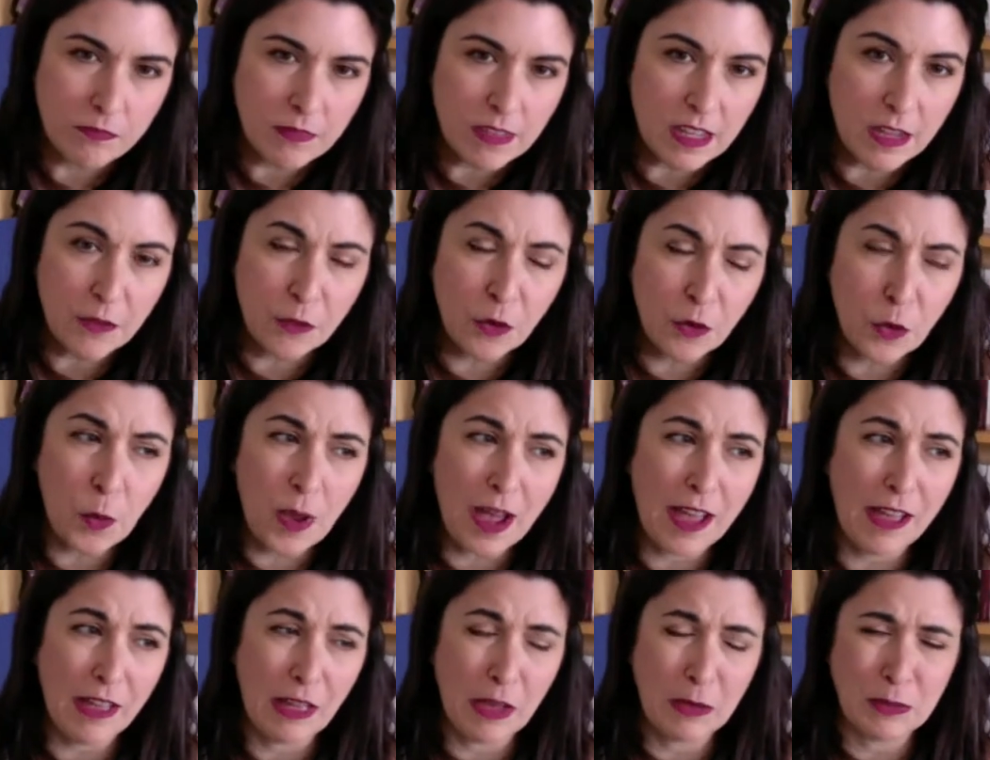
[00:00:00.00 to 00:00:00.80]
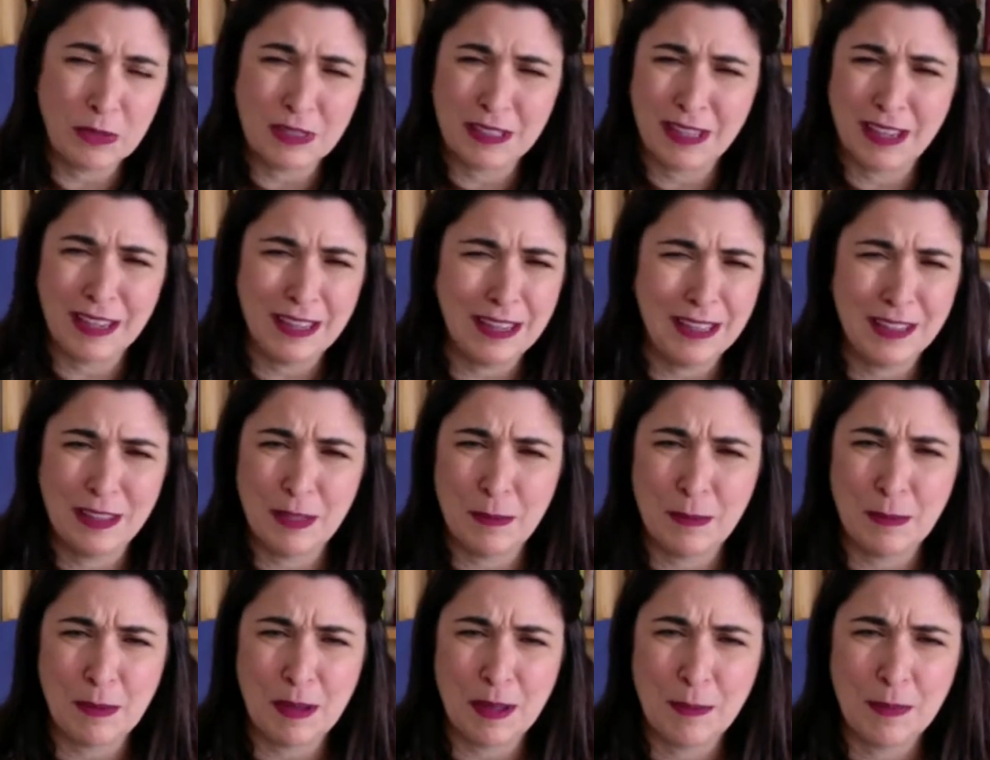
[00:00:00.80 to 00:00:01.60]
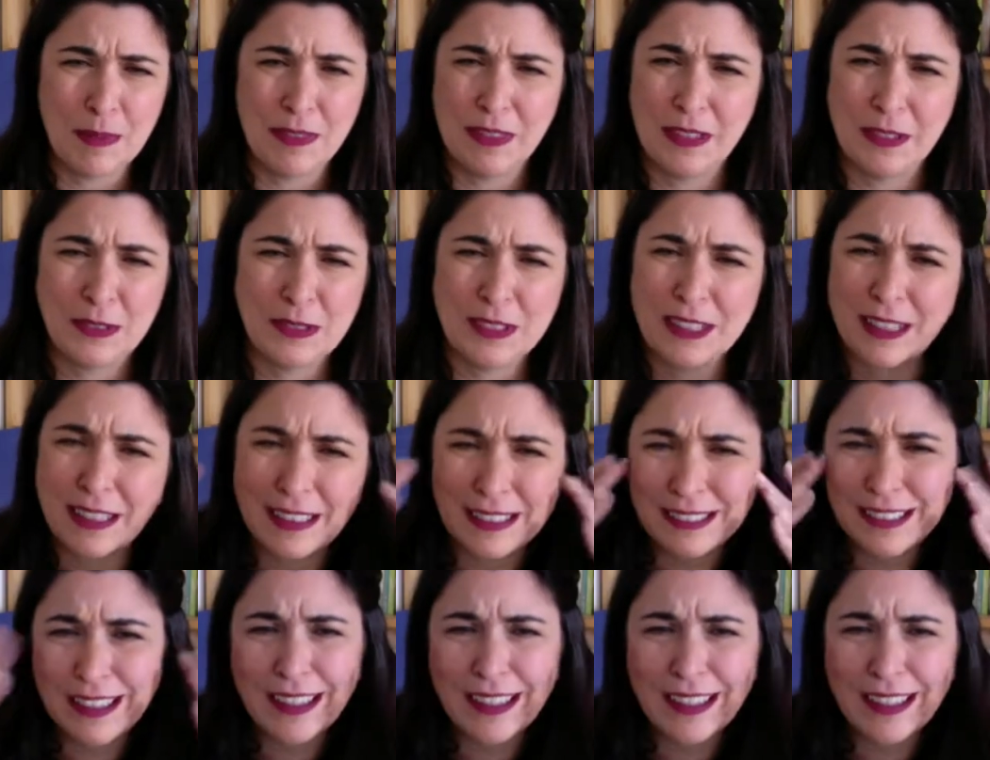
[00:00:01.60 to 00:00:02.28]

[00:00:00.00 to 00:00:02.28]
For a while I was cutting them up, and then I was like,